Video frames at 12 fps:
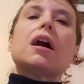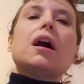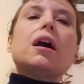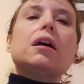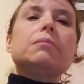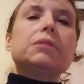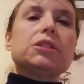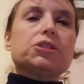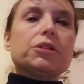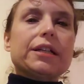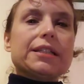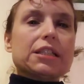Um,
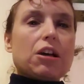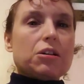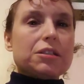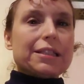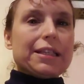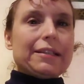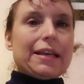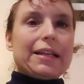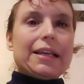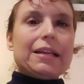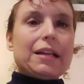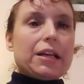so it's hard to get
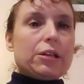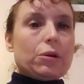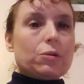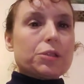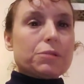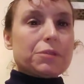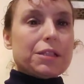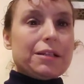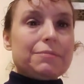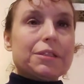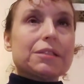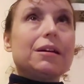that in. I know
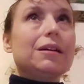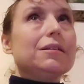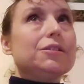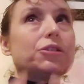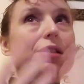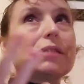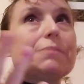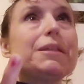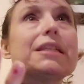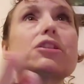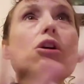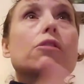sometimes, uh, trust
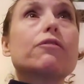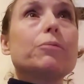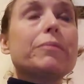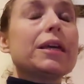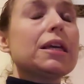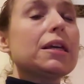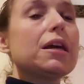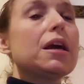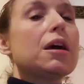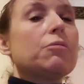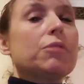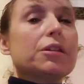me, it's hard for me
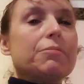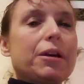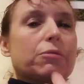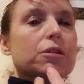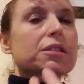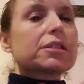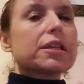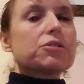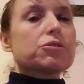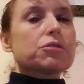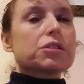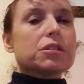with my work
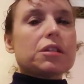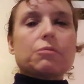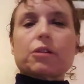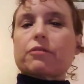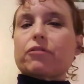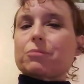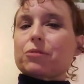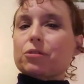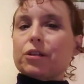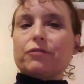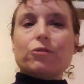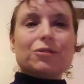schedule since I work from
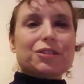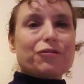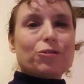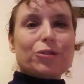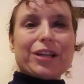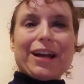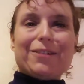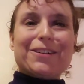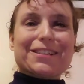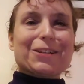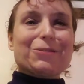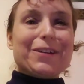34 to 40
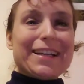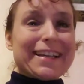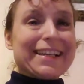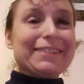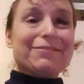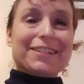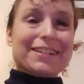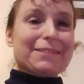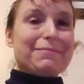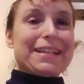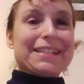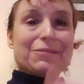hours a week. It
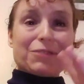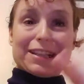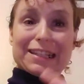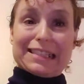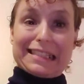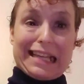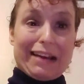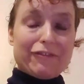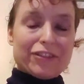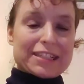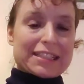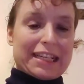really makes it really
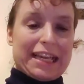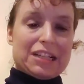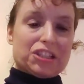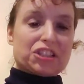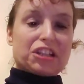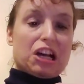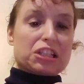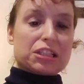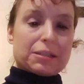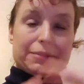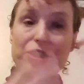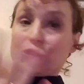tough because I can't just
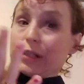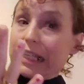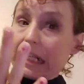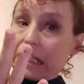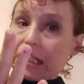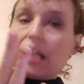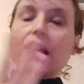constantly be drinking.